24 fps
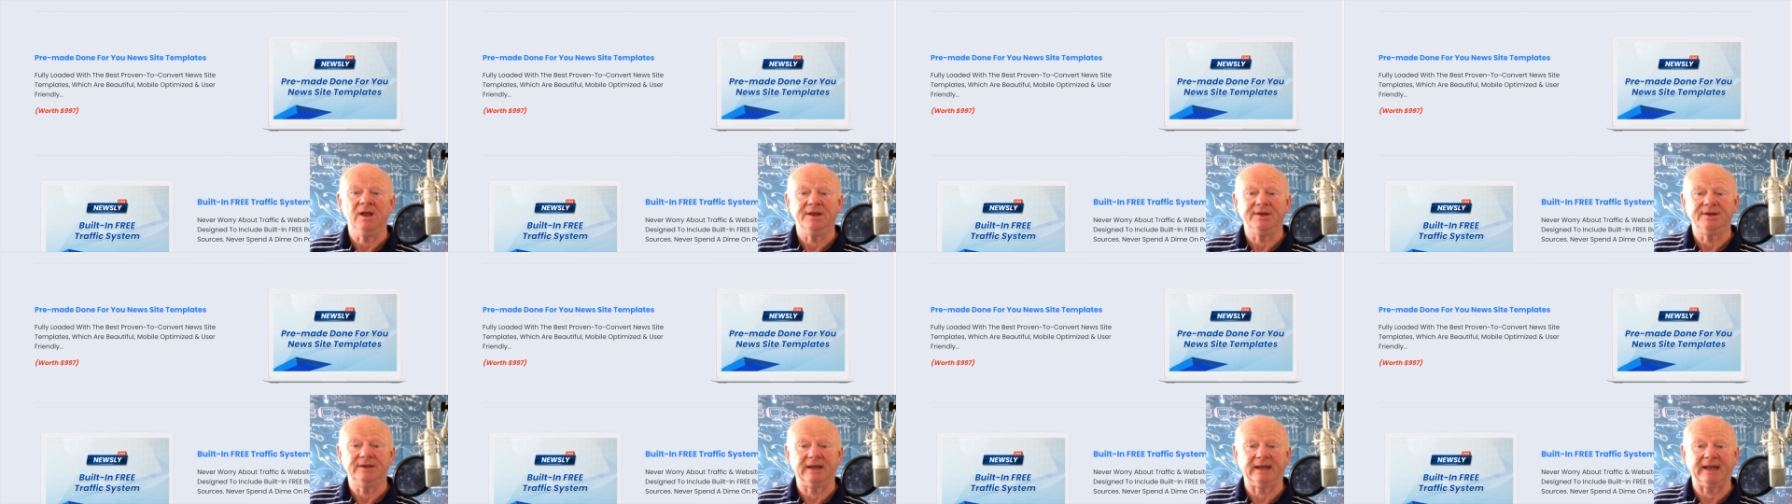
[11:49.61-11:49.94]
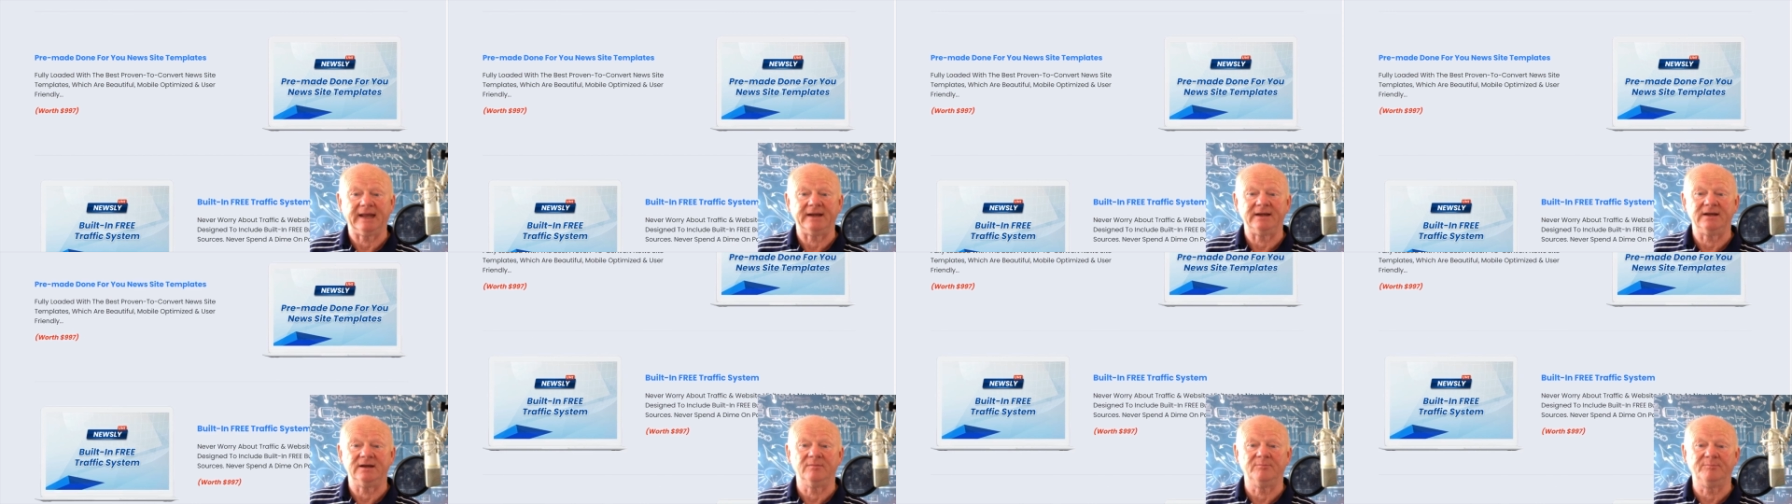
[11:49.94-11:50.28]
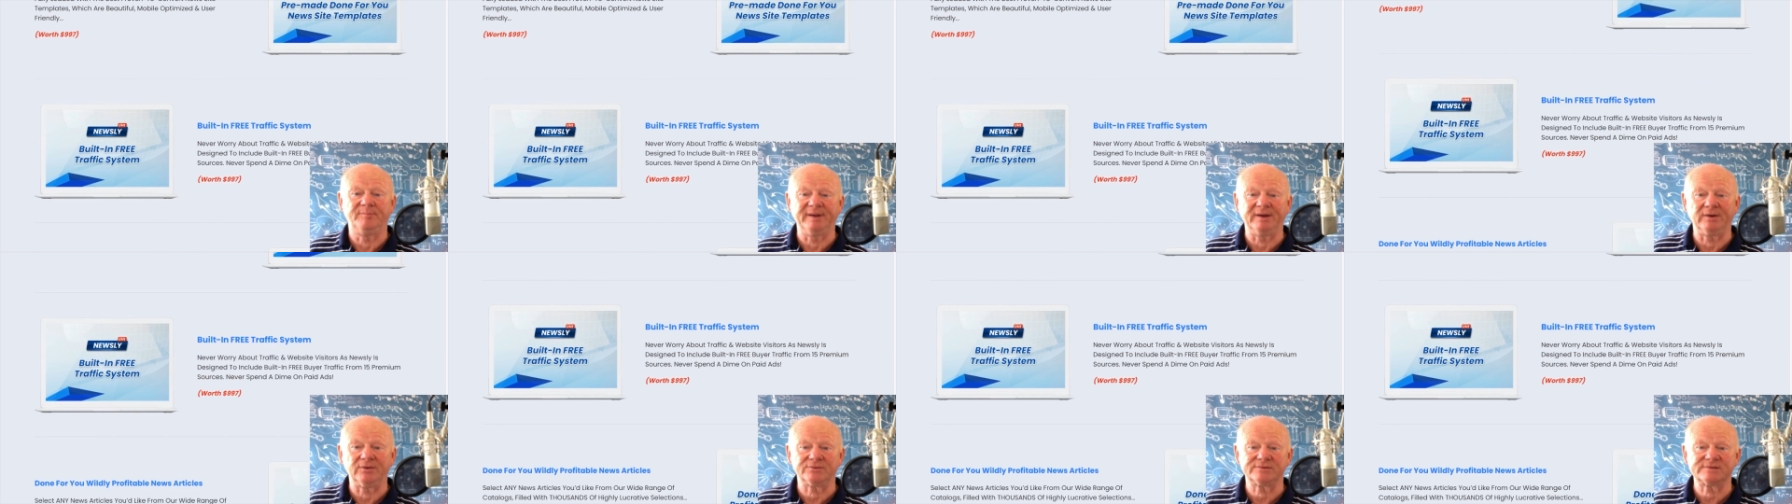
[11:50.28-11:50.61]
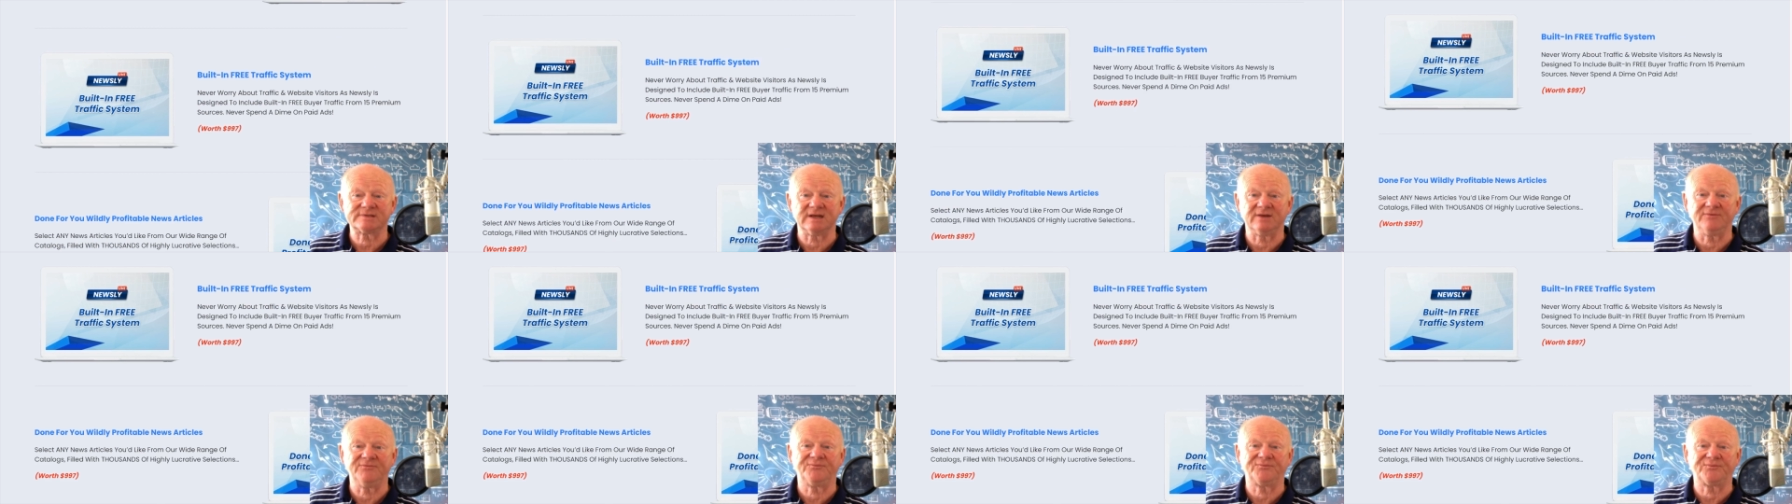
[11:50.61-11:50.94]
You're getting a
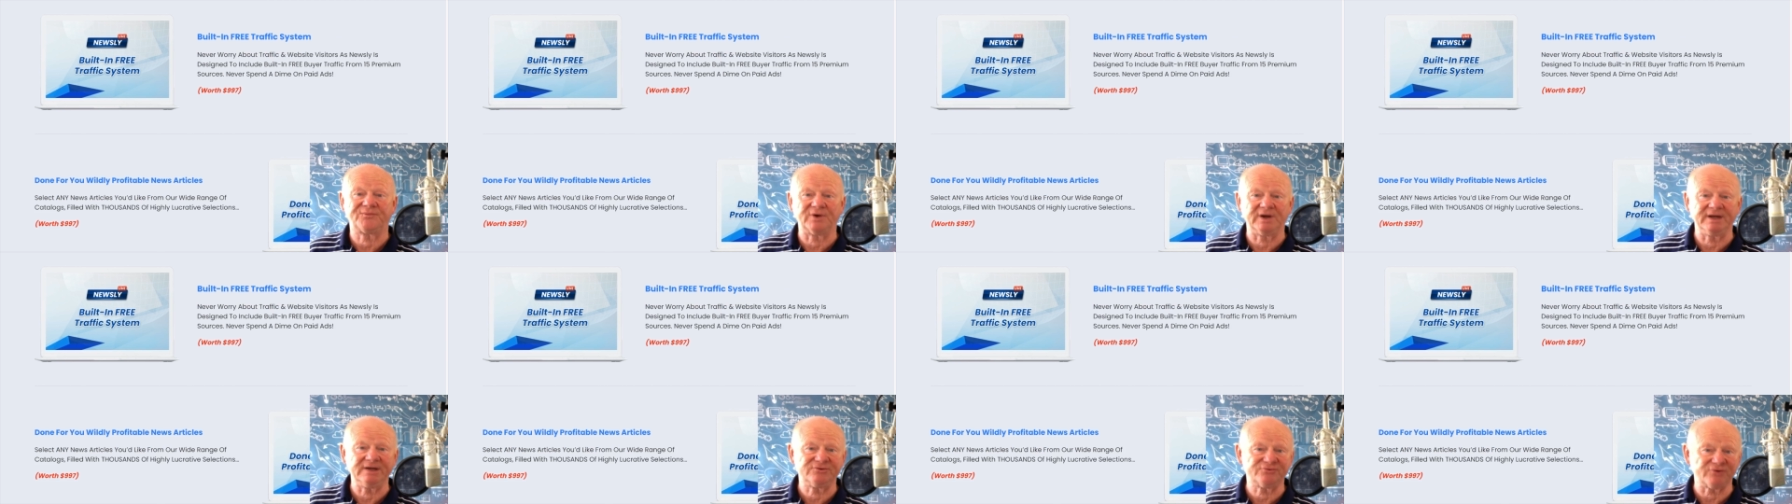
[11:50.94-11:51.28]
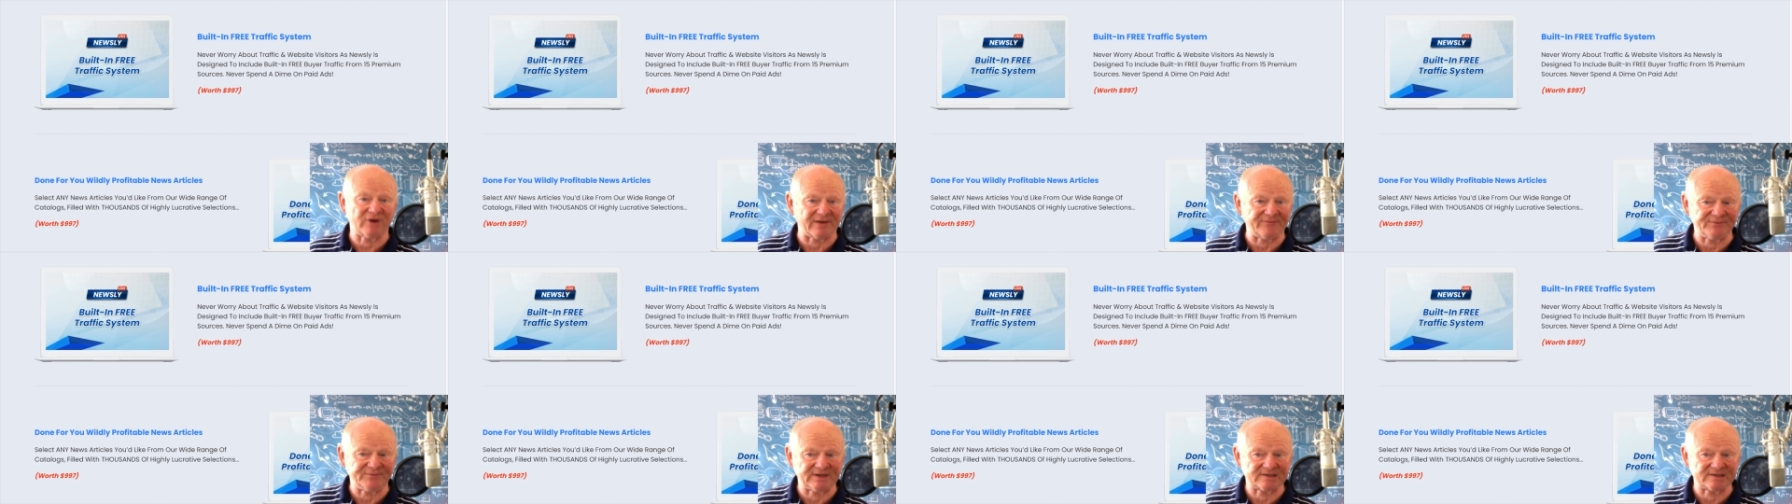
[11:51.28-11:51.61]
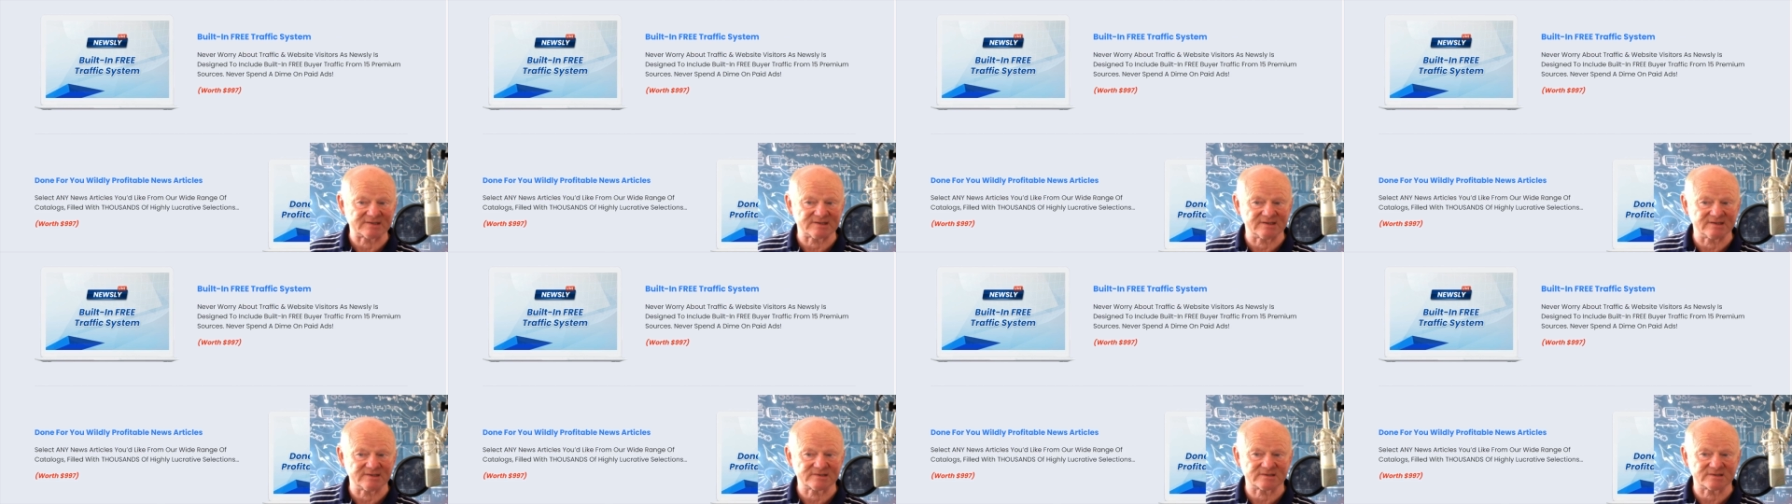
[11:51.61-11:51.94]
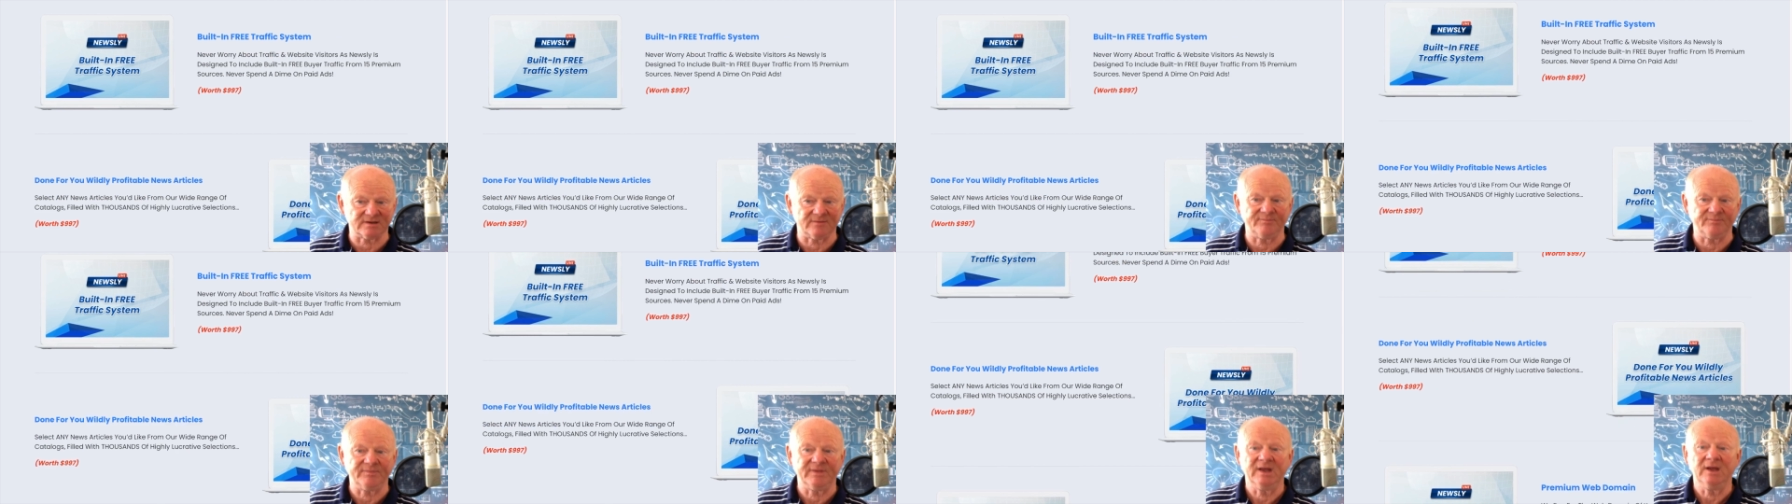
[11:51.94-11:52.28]
built-in free traffic system